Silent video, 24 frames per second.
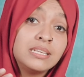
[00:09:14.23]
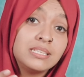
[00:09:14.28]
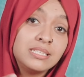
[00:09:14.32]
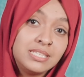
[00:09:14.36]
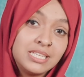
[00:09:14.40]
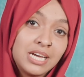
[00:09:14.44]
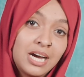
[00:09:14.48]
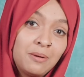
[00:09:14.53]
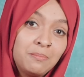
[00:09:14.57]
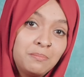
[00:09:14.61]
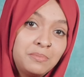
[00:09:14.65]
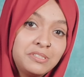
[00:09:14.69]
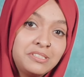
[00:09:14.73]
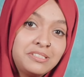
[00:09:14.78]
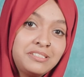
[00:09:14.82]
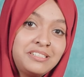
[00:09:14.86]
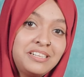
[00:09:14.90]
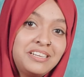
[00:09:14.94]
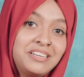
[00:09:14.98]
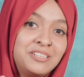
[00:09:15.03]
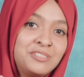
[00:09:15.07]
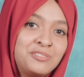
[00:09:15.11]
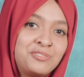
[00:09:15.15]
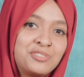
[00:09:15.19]
double,
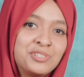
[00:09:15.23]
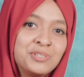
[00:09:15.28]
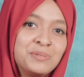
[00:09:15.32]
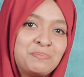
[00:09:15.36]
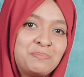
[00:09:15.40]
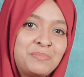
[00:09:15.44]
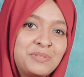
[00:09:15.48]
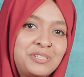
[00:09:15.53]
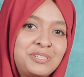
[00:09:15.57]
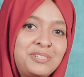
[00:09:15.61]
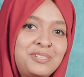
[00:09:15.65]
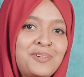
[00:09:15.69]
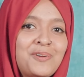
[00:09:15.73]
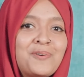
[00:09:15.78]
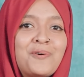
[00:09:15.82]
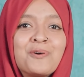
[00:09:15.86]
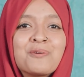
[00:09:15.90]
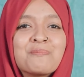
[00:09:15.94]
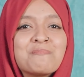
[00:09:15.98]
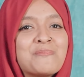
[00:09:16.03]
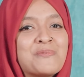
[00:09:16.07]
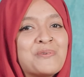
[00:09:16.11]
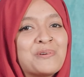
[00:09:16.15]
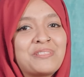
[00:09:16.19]
triple, or
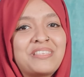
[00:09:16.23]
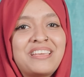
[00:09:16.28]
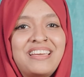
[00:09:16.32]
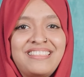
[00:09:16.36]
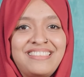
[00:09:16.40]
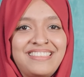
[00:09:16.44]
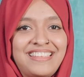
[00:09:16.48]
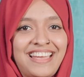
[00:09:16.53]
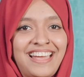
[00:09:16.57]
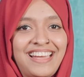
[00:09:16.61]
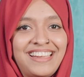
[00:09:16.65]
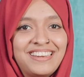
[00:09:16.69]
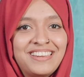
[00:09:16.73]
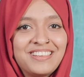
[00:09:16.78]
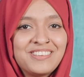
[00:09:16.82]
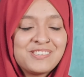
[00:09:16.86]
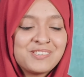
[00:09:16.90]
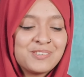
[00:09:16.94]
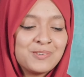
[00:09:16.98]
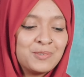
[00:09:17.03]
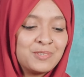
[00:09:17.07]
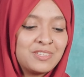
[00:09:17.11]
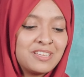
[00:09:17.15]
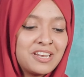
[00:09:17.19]
more than that.
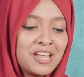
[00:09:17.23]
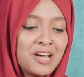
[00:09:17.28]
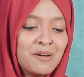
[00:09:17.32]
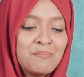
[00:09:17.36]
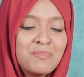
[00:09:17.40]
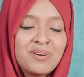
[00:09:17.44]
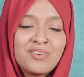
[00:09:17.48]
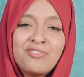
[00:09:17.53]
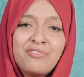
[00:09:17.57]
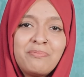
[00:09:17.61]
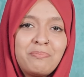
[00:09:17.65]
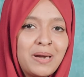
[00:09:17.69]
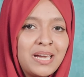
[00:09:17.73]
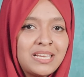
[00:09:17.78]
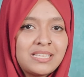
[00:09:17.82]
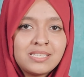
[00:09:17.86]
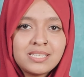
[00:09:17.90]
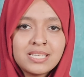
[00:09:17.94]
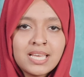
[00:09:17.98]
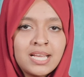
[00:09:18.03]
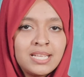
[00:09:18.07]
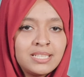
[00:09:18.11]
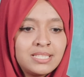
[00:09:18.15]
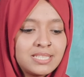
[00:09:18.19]
So the number of pie
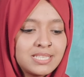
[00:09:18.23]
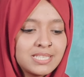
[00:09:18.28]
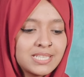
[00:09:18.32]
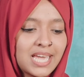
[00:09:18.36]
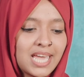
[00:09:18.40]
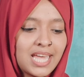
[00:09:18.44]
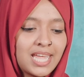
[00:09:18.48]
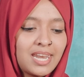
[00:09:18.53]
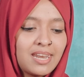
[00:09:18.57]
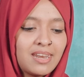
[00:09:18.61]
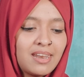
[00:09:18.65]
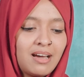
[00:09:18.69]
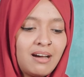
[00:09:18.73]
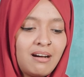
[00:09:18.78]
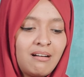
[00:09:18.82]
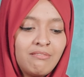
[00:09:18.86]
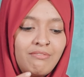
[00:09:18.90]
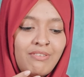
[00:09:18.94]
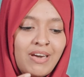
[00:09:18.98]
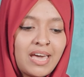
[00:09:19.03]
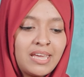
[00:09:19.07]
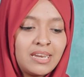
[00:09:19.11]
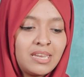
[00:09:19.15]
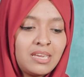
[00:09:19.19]
charts can
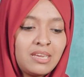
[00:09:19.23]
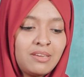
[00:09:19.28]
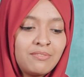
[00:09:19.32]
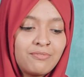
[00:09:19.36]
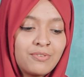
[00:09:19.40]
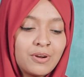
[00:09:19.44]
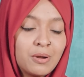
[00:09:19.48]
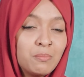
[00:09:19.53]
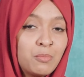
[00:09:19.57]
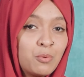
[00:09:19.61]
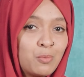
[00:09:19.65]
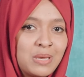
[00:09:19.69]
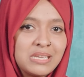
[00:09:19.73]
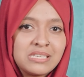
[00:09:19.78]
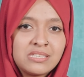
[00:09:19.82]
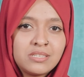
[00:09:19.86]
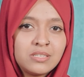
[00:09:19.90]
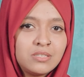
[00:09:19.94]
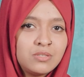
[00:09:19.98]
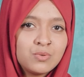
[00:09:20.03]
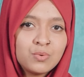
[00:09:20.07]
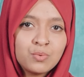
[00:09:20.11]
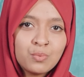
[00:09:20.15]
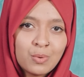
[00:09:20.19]
vary from
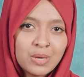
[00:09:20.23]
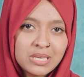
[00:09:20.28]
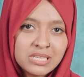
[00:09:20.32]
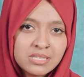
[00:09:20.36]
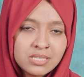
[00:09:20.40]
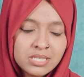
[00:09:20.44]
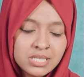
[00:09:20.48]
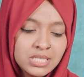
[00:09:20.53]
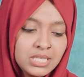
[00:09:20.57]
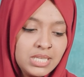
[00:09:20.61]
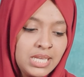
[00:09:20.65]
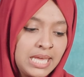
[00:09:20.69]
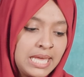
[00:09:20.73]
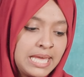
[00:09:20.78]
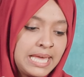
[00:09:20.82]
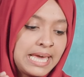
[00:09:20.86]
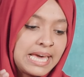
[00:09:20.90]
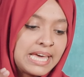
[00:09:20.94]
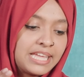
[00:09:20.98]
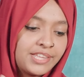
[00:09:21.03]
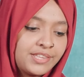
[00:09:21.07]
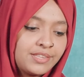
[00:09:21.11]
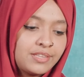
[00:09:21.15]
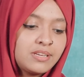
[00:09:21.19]
question to question,
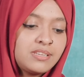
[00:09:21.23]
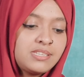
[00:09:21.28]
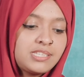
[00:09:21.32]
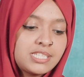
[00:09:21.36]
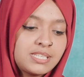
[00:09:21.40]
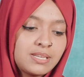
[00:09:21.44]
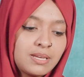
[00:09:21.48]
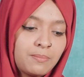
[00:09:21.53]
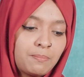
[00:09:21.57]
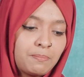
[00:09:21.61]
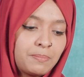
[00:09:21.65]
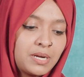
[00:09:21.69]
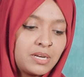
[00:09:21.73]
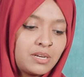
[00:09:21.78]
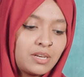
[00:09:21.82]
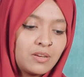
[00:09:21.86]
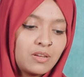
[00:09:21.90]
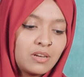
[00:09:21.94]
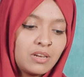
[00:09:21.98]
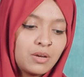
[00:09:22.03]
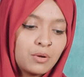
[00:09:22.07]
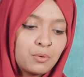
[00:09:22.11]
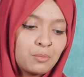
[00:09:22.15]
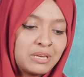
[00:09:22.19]
and this
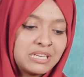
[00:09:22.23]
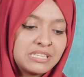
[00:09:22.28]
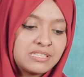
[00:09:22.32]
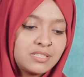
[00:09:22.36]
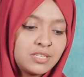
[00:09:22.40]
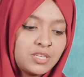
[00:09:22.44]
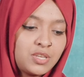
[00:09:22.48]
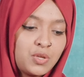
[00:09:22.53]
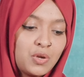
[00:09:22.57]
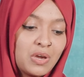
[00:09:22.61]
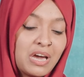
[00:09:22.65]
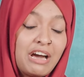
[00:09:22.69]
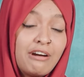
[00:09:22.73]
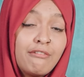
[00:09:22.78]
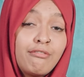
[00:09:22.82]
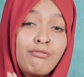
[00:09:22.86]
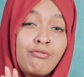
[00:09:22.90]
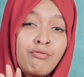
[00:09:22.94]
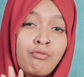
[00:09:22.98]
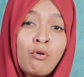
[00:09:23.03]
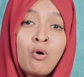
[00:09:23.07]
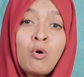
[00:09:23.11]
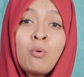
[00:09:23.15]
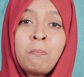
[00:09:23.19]
particular question, you have
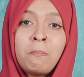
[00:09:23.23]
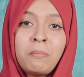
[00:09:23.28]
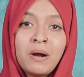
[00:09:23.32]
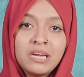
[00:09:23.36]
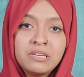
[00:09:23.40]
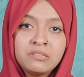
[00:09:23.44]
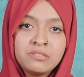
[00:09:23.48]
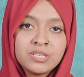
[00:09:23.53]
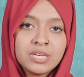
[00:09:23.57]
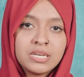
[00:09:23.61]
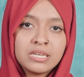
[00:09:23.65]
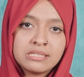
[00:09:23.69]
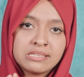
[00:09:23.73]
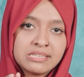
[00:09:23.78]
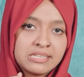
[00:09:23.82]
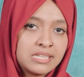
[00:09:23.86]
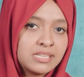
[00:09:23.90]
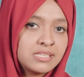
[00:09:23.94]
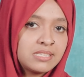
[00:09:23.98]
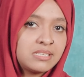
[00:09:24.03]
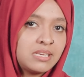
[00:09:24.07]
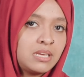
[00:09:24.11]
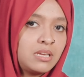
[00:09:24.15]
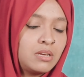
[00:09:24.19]
4 pie charts in a
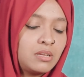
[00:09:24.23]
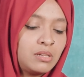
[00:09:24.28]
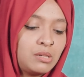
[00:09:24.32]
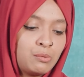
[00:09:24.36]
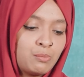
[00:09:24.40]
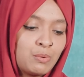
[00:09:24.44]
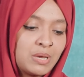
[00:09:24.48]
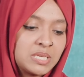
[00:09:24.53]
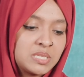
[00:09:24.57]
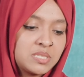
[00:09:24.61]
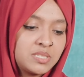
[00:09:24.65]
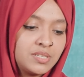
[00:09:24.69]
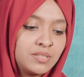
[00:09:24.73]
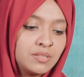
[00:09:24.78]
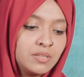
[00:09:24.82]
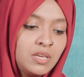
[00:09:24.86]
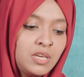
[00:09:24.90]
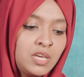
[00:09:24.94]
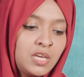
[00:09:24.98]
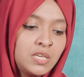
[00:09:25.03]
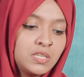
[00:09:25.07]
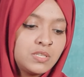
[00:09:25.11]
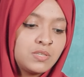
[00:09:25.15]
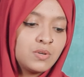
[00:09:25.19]
single question.
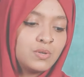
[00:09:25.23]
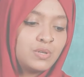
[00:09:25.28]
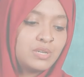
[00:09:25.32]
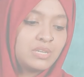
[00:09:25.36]
So